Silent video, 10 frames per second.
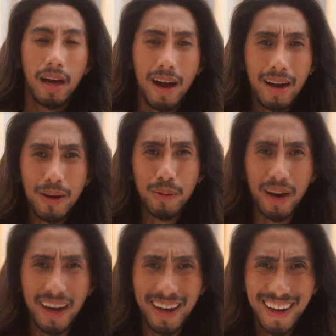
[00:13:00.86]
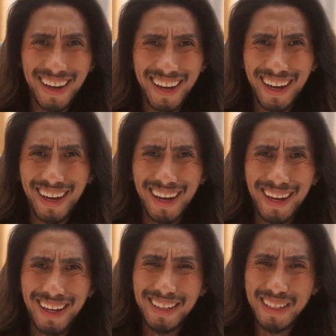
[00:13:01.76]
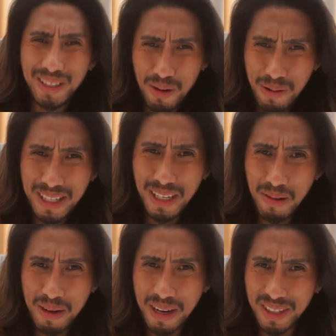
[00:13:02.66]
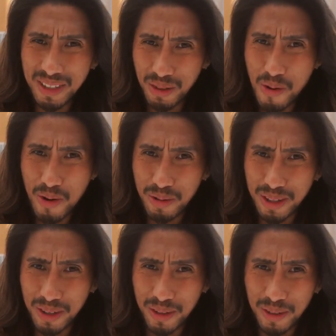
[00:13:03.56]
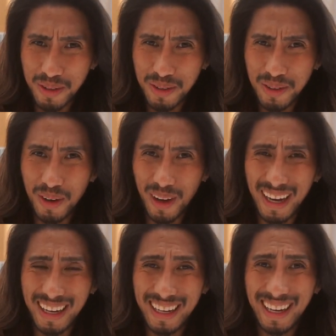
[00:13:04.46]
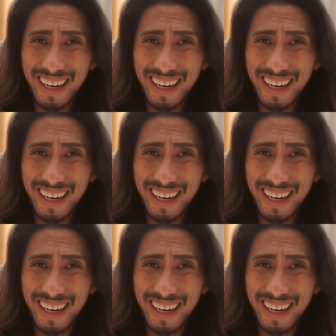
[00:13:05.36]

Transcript: Aqua, there's always someone at the door with you, okay?